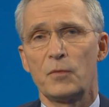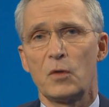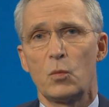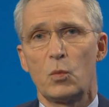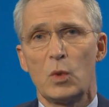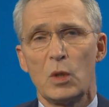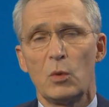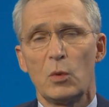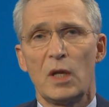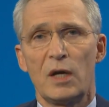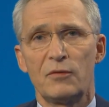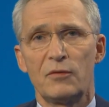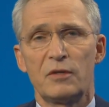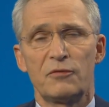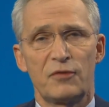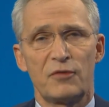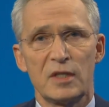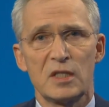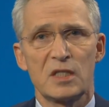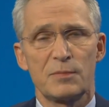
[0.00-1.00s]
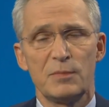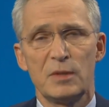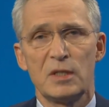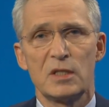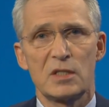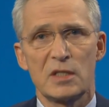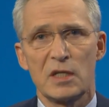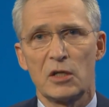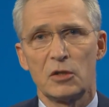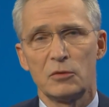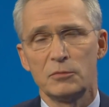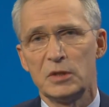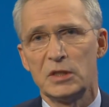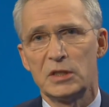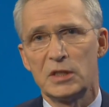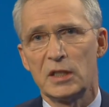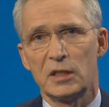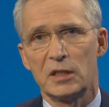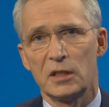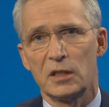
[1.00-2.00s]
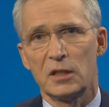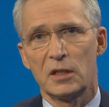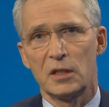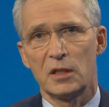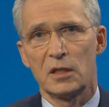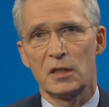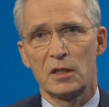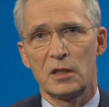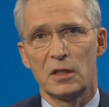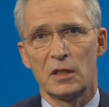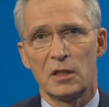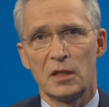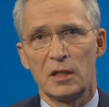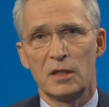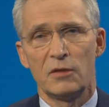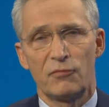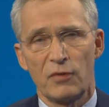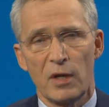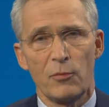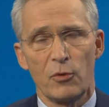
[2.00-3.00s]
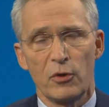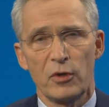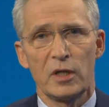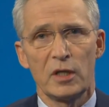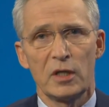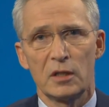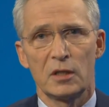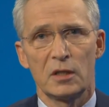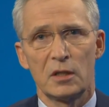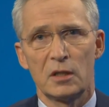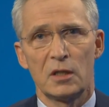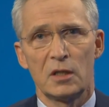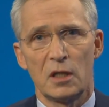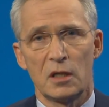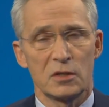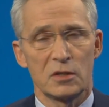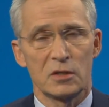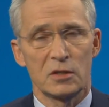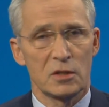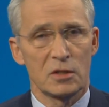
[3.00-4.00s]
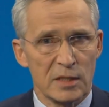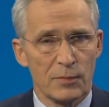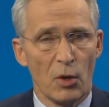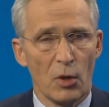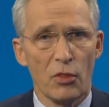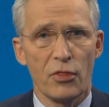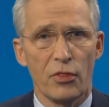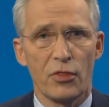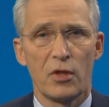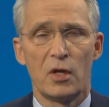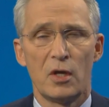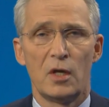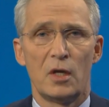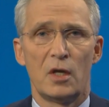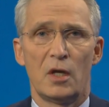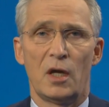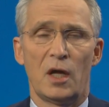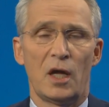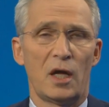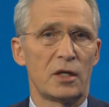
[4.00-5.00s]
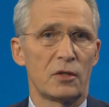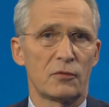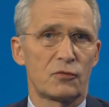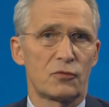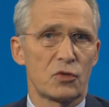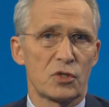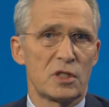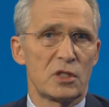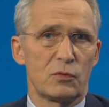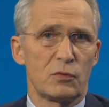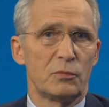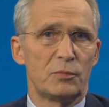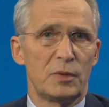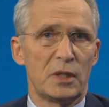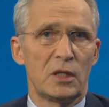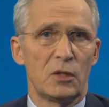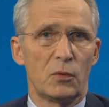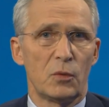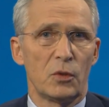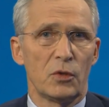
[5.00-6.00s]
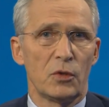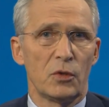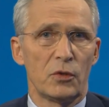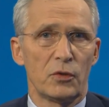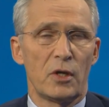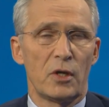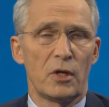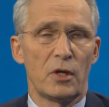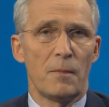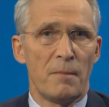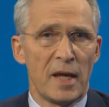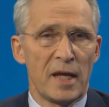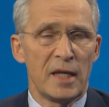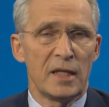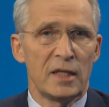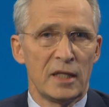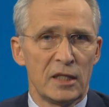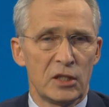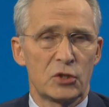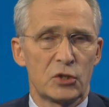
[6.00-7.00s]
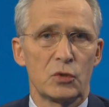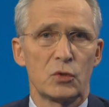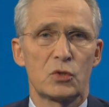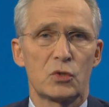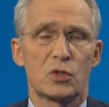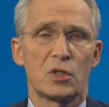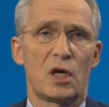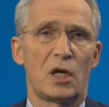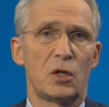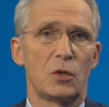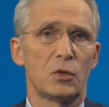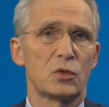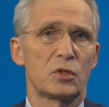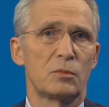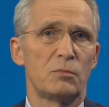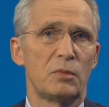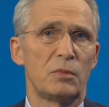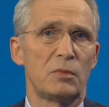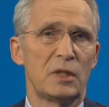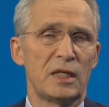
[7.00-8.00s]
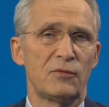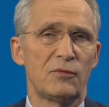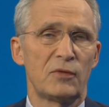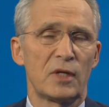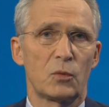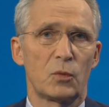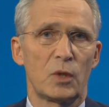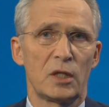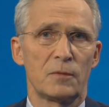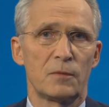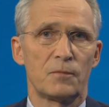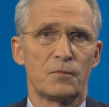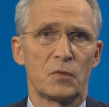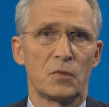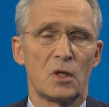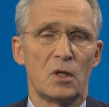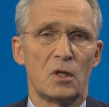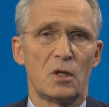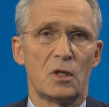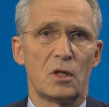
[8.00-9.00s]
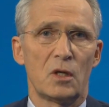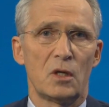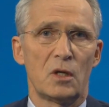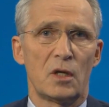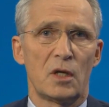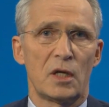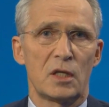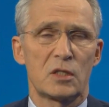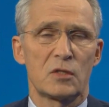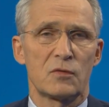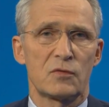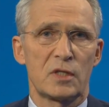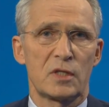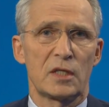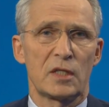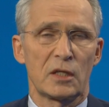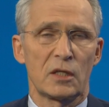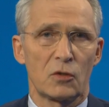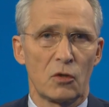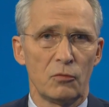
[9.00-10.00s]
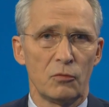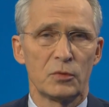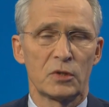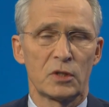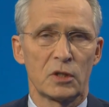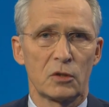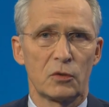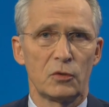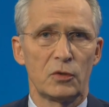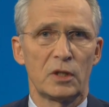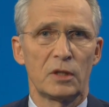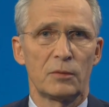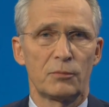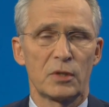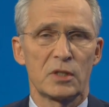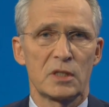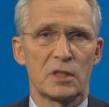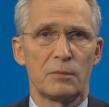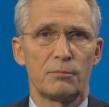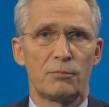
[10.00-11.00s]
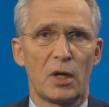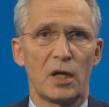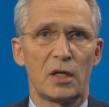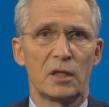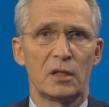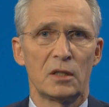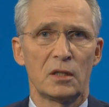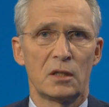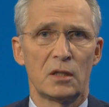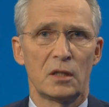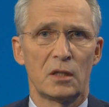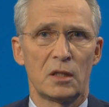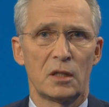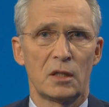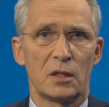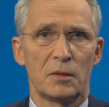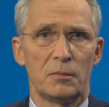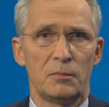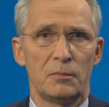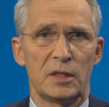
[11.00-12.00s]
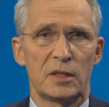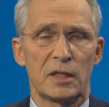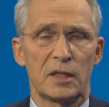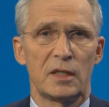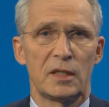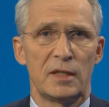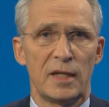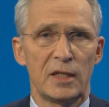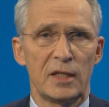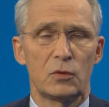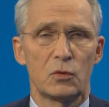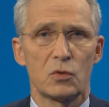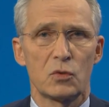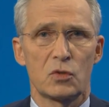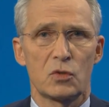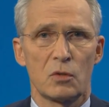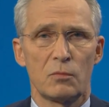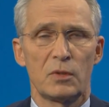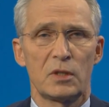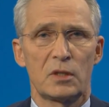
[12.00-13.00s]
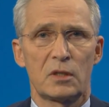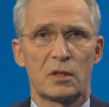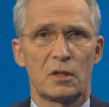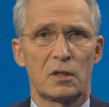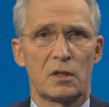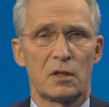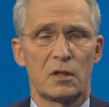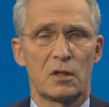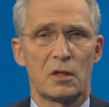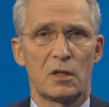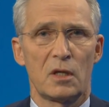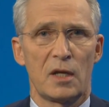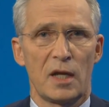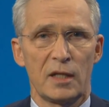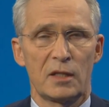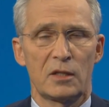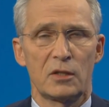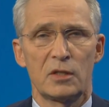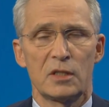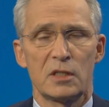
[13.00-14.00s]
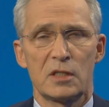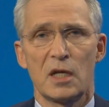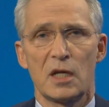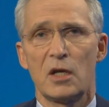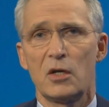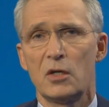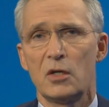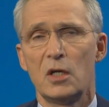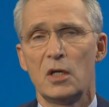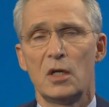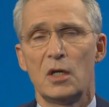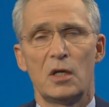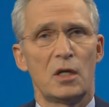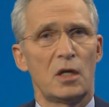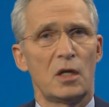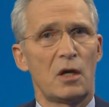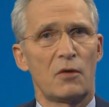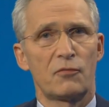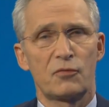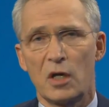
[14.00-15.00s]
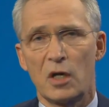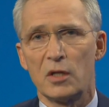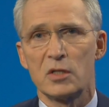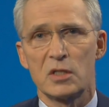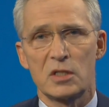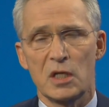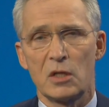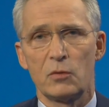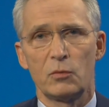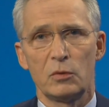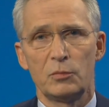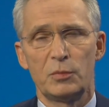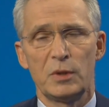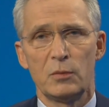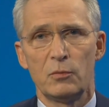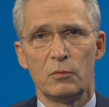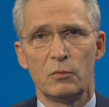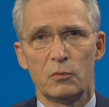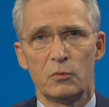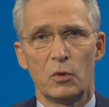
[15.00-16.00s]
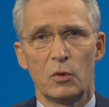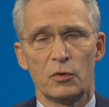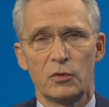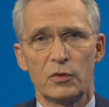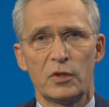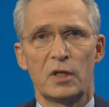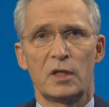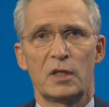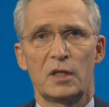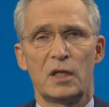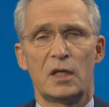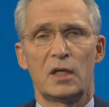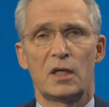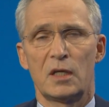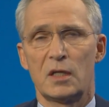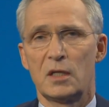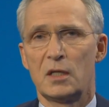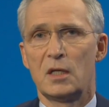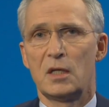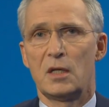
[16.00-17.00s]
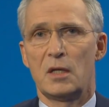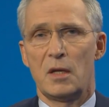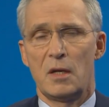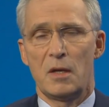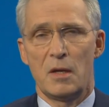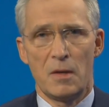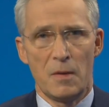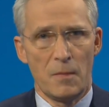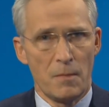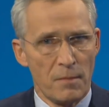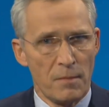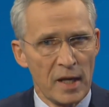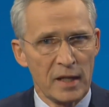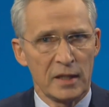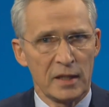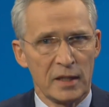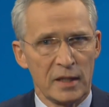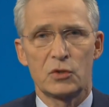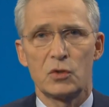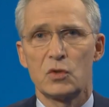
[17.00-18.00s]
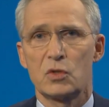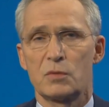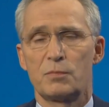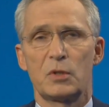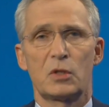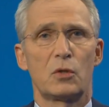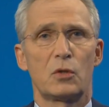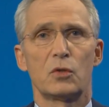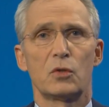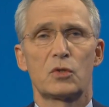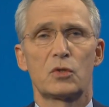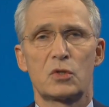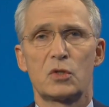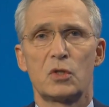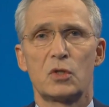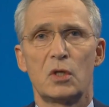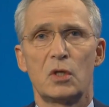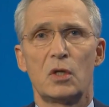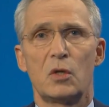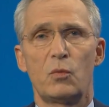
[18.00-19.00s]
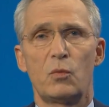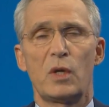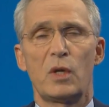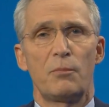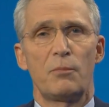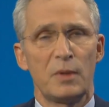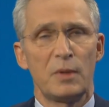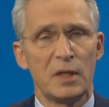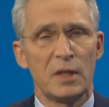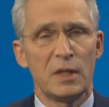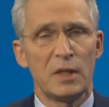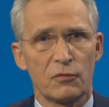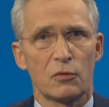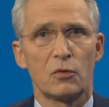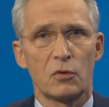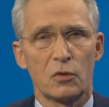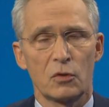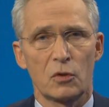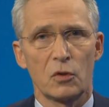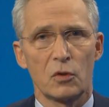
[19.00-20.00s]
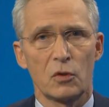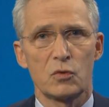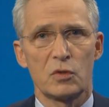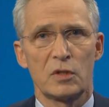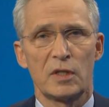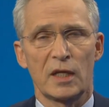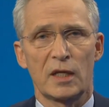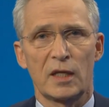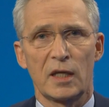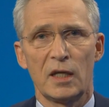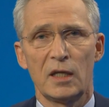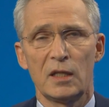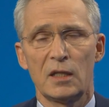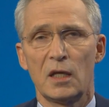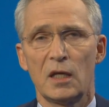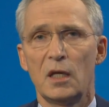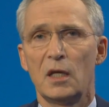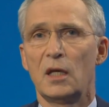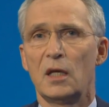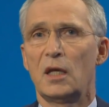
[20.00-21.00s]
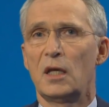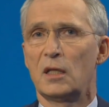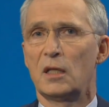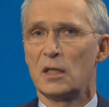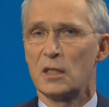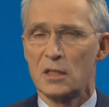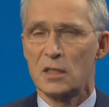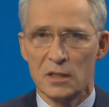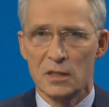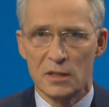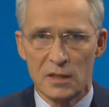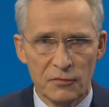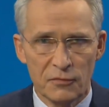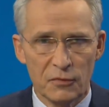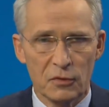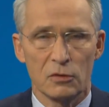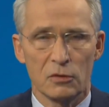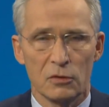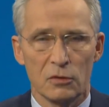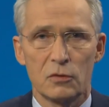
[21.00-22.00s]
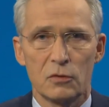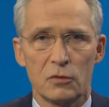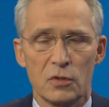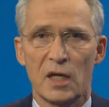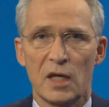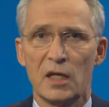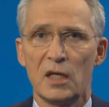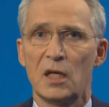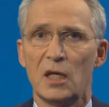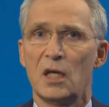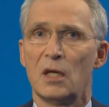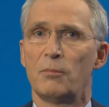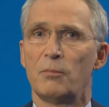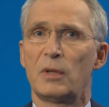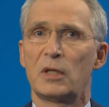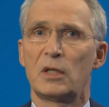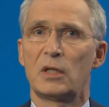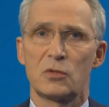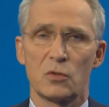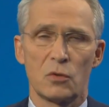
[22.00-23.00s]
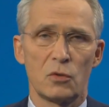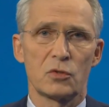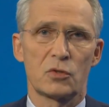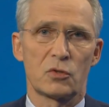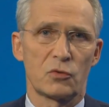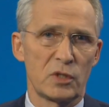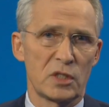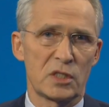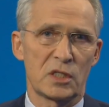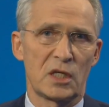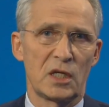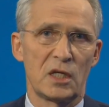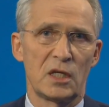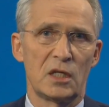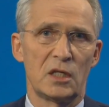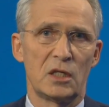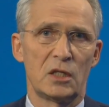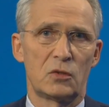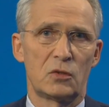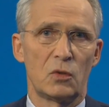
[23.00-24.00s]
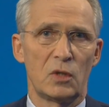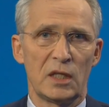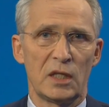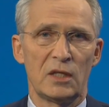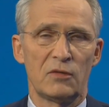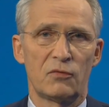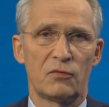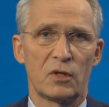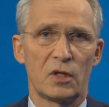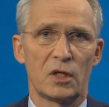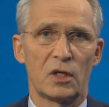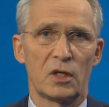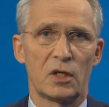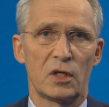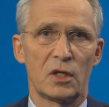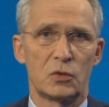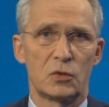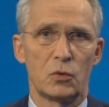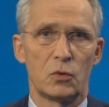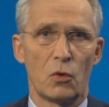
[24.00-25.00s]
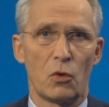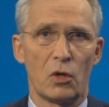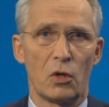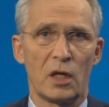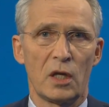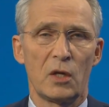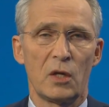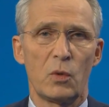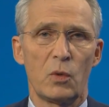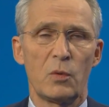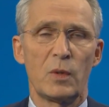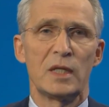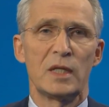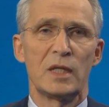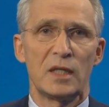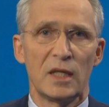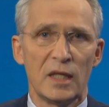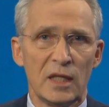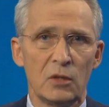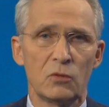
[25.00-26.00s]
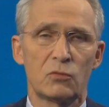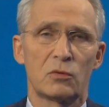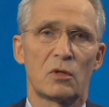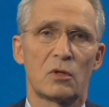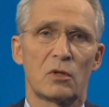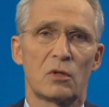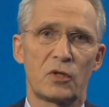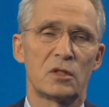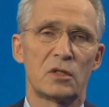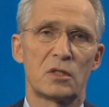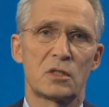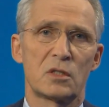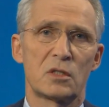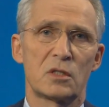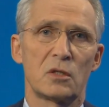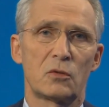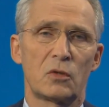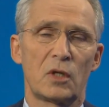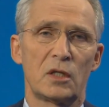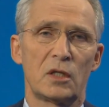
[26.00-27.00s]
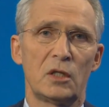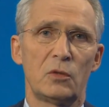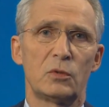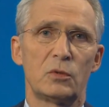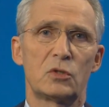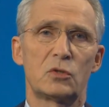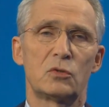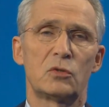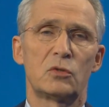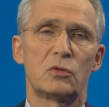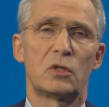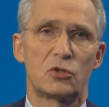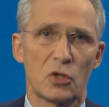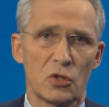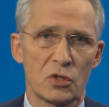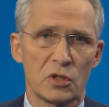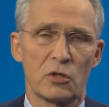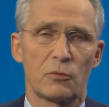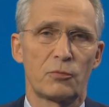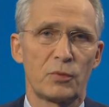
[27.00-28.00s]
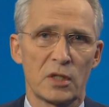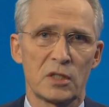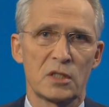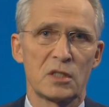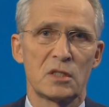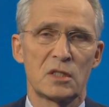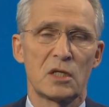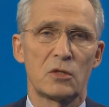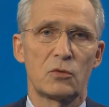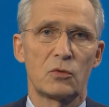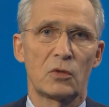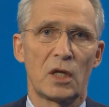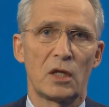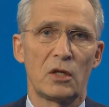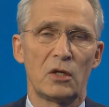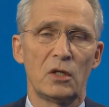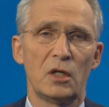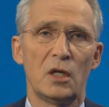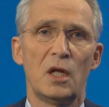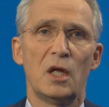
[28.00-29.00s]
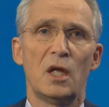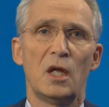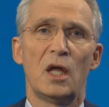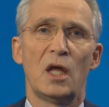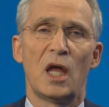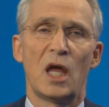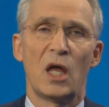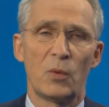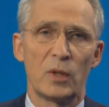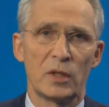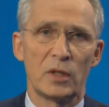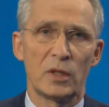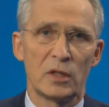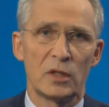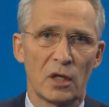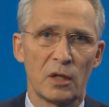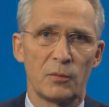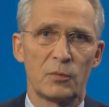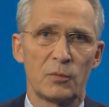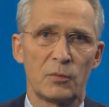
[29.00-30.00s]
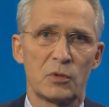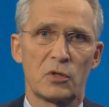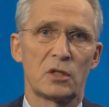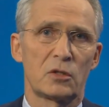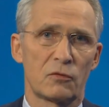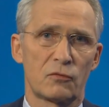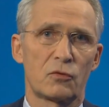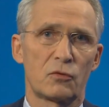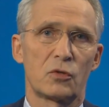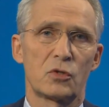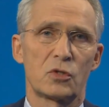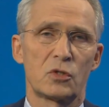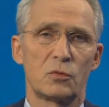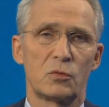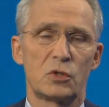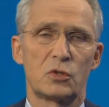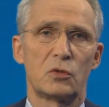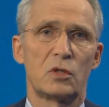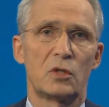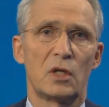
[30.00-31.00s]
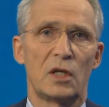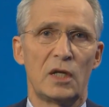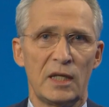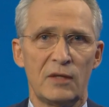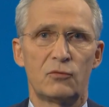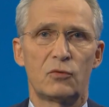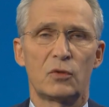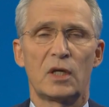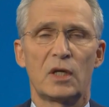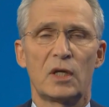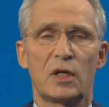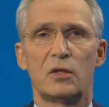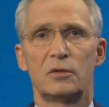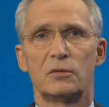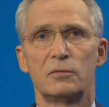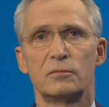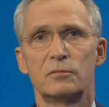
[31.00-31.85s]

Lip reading: We will have a defense ministerial meeting in February, next month. And of course, this will be one of the main issues. I also believe that when heads of state and government, including President Biden, meet at the NATO summit later this year, Afghanistan will be one of the main issues, because we have been there for close to a decade. It is difficult to stay, but it's also risky to leave too early. We went into Afghanistan together. We should adjust our presence there together. And when the time is right, of course, we should leave together.